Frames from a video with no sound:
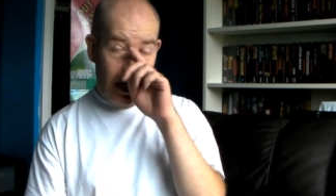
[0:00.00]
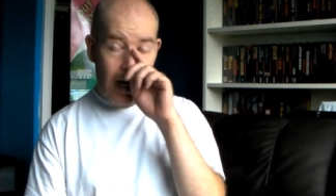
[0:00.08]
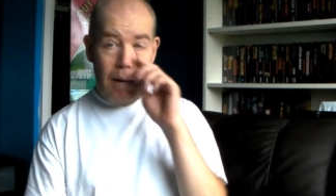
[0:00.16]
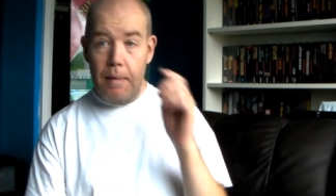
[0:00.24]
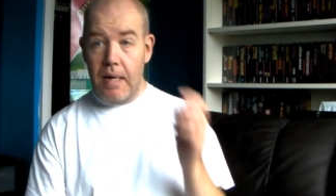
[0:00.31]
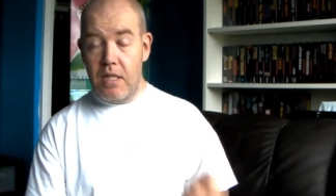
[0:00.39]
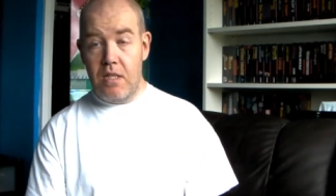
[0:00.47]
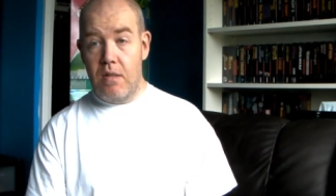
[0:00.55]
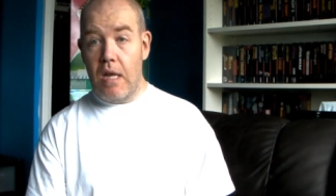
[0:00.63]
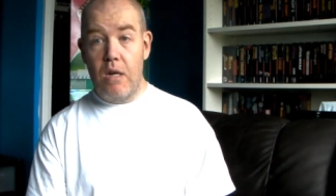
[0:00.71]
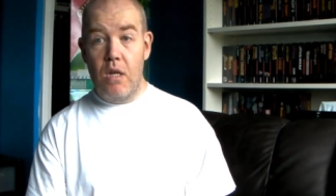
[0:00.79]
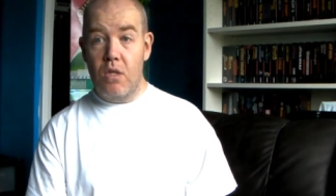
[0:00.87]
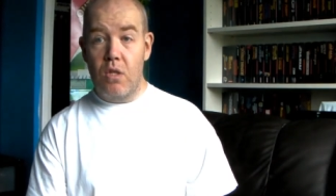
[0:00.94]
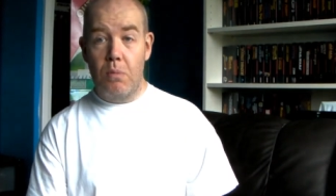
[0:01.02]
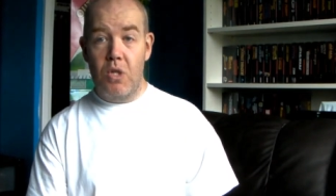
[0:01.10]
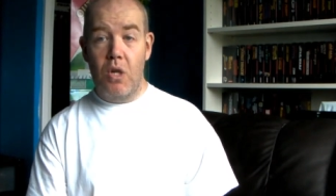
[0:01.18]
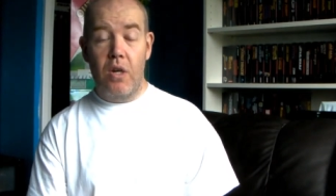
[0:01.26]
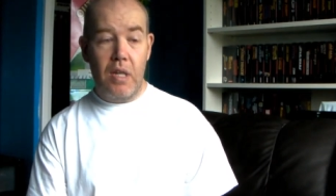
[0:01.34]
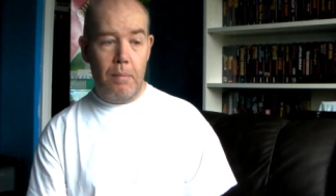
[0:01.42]
I mean, that's the only
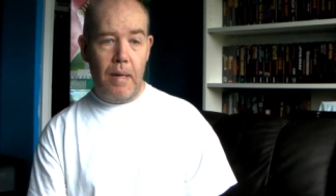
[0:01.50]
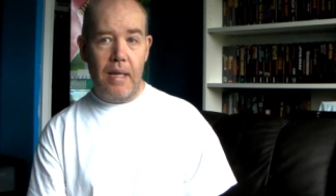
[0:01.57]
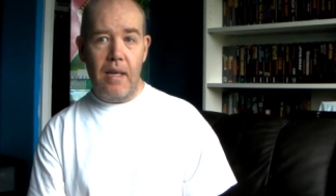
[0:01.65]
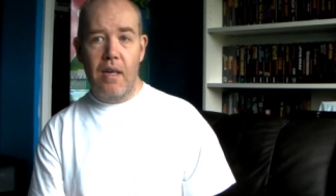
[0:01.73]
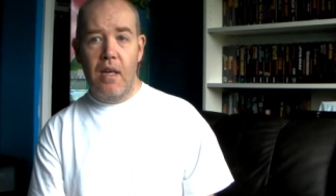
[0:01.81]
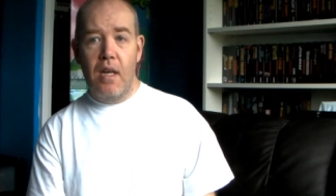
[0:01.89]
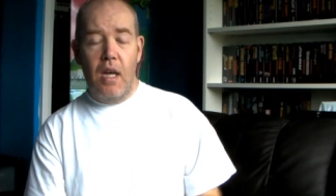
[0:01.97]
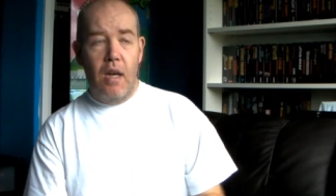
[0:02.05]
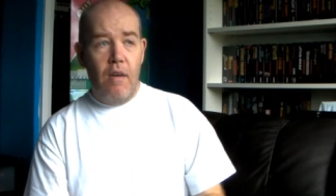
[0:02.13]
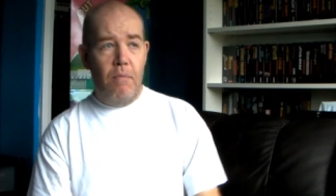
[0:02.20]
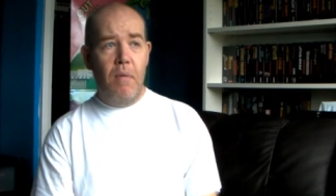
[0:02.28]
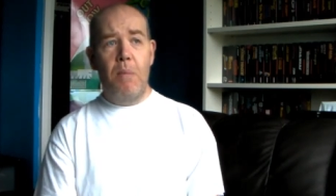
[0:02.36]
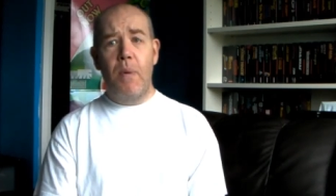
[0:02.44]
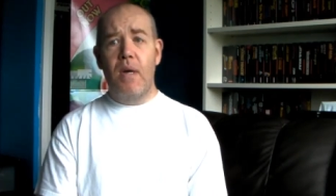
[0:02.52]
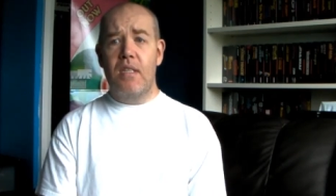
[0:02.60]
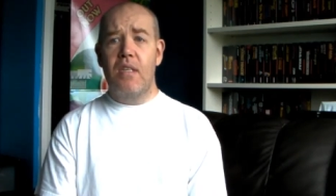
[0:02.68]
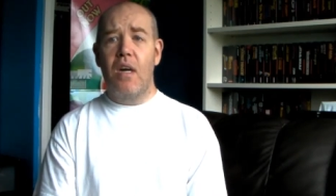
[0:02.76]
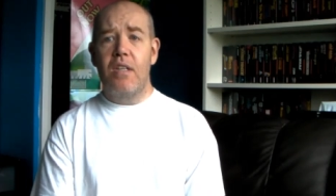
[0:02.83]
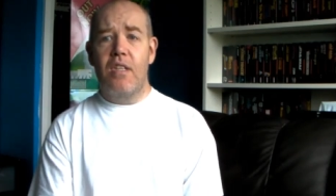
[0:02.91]
assumption I can make. Me
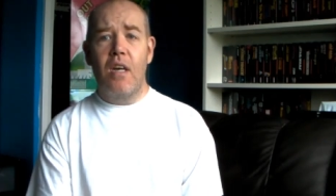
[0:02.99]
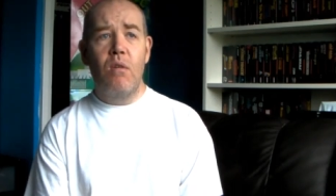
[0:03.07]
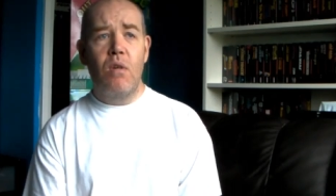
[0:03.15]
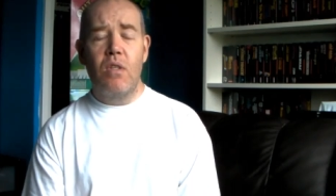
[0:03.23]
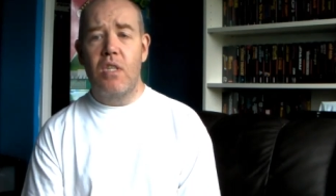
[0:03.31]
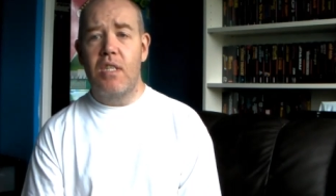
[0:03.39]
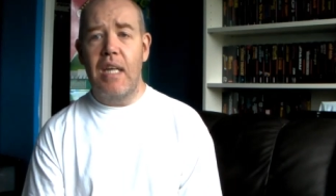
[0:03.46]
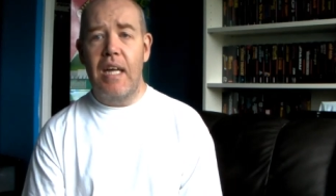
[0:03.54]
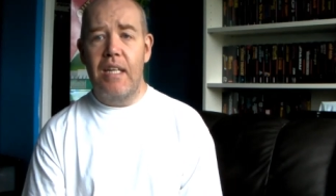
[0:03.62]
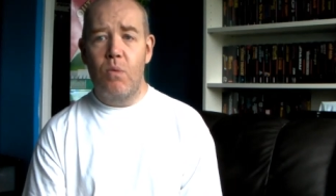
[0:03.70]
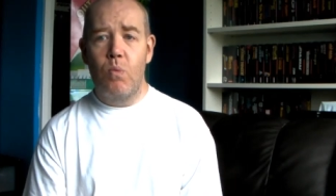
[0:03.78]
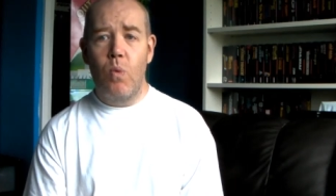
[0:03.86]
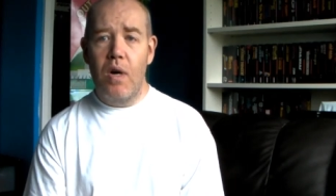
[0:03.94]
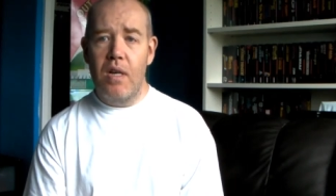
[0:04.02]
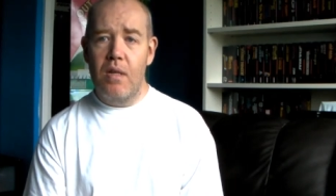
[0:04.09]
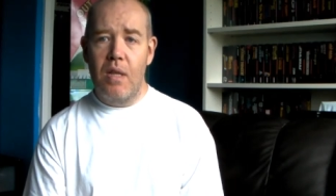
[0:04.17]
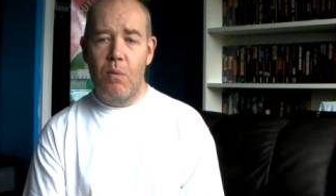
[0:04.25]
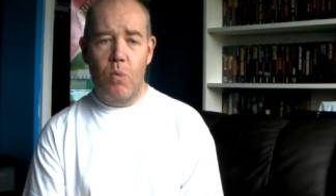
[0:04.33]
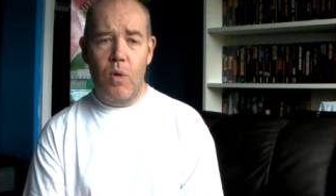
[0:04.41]
personally, I don't understand why
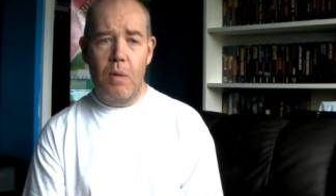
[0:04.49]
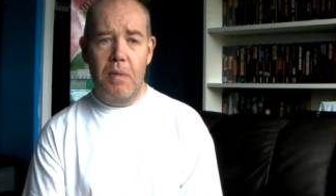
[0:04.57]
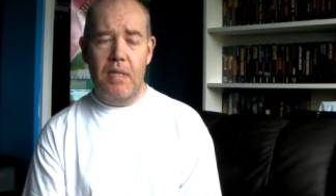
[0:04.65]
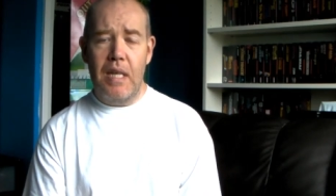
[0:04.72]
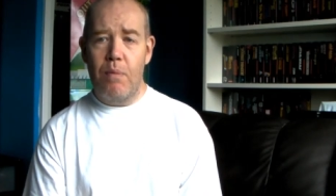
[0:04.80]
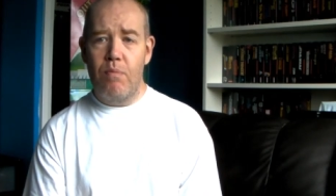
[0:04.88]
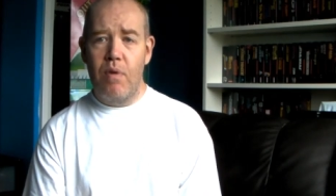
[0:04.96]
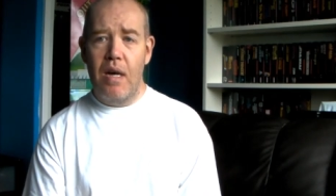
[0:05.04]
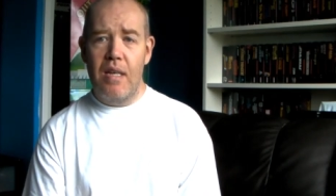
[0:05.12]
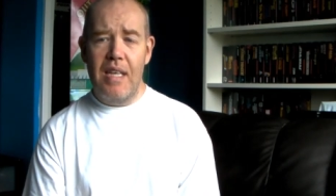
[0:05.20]
they would want to be separate.